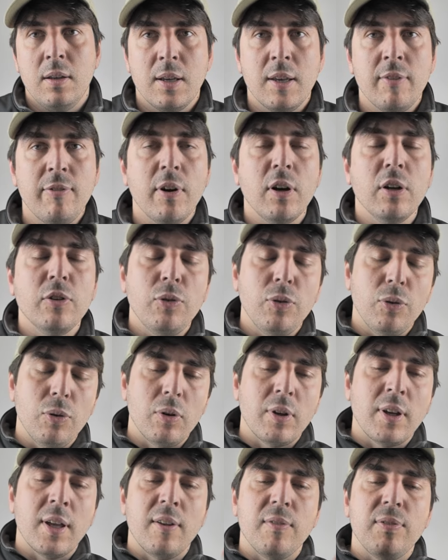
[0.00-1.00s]
If I were
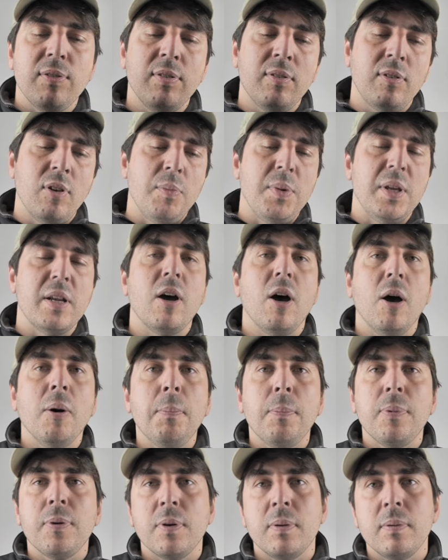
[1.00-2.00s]
to kind of sum it
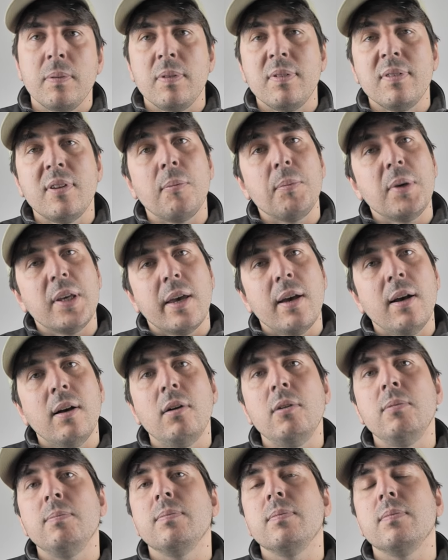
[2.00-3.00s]
up, San
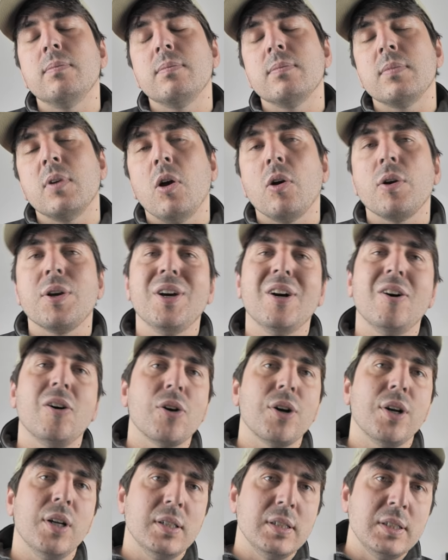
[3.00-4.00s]
Miguel, a
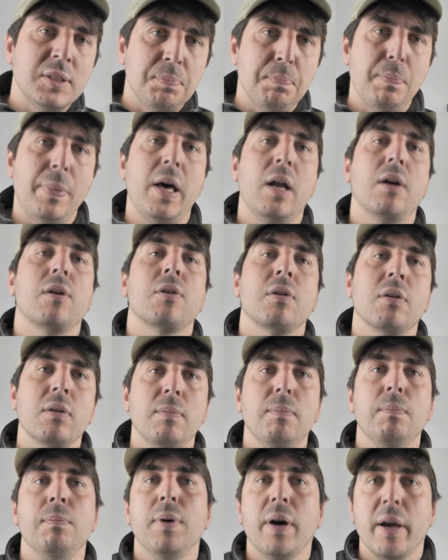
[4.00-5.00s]
car is better,
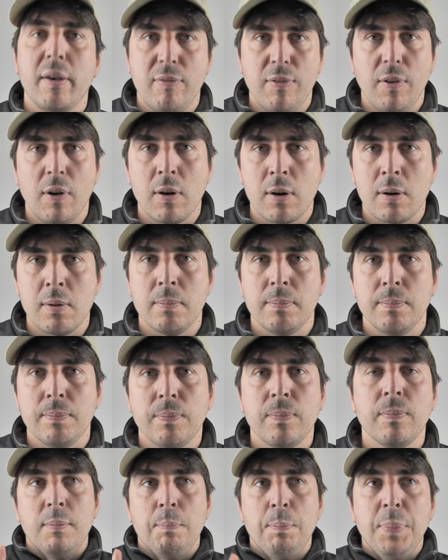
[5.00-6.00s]
by far.
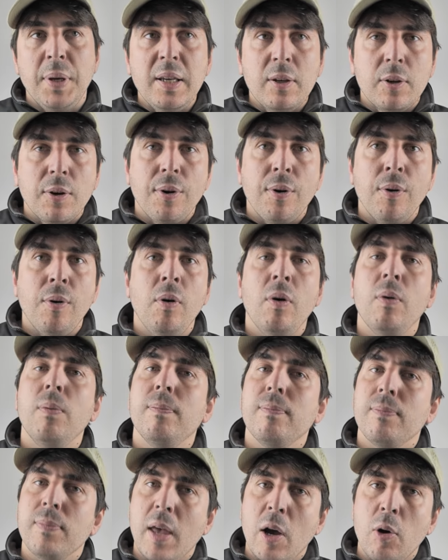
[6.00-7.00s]
Pico,
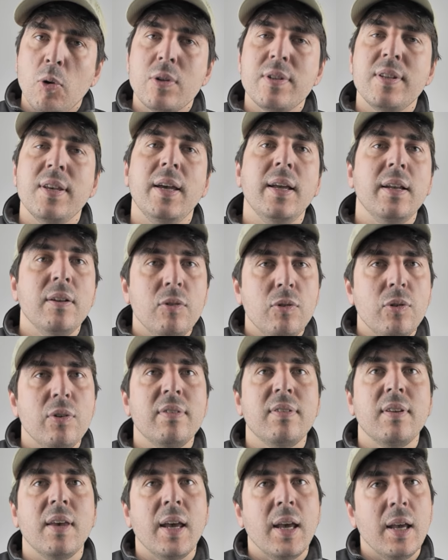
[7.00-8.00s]
I would tend to
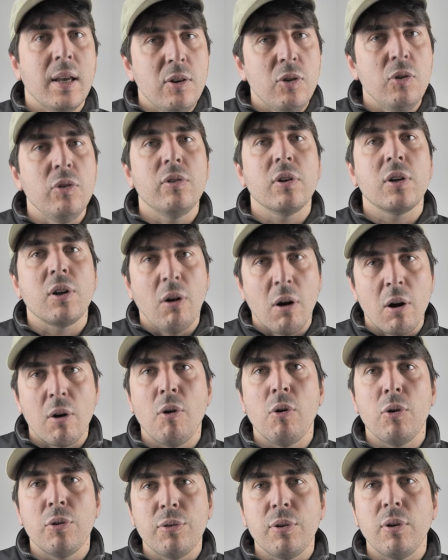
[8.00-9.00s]
say use a car
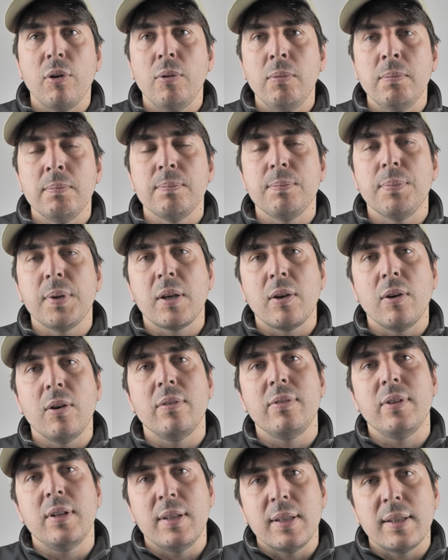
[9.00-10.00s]
also,
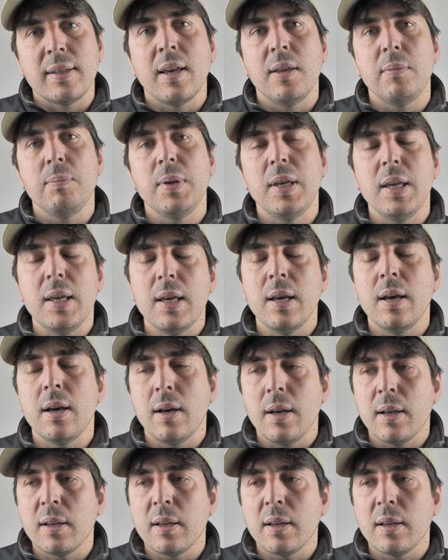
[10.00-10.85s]
because it can be